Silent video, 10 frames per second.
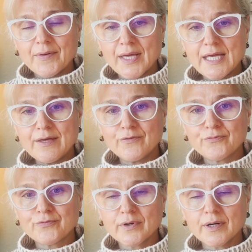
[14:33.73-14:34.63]

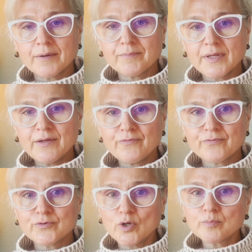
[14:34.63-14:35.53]
If
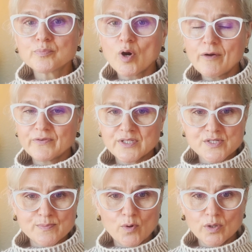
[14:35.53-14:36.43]
nonprofit is a
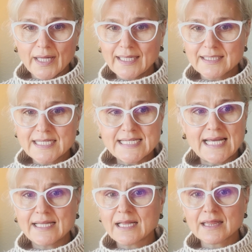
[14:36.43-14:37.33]
small entity
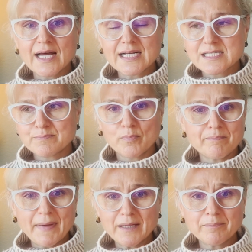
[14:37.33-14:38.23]
and it lacks
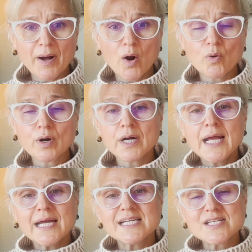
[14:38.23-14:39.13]
manpower,
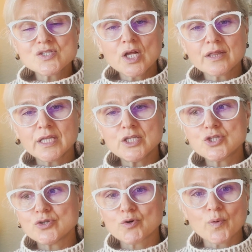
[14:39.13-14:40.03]
it does not need
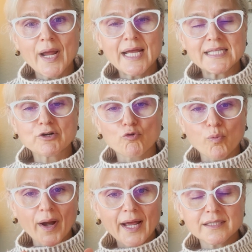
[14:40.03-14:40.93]
to create a
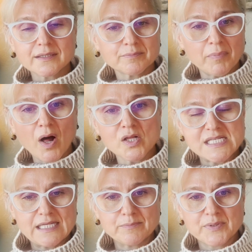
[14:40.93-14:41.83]
grand
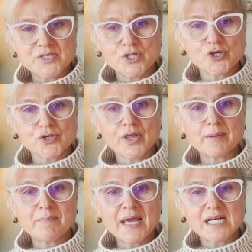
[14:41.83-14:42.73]
policy and procedure that
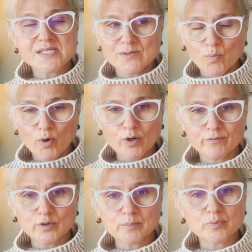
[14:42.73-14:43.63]
makes the work of
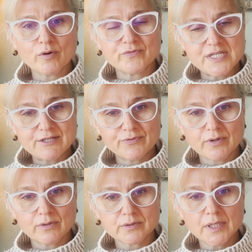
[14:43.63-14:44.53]
nonprofit
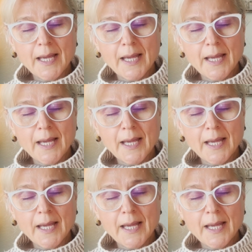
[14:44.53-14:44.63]
difficult.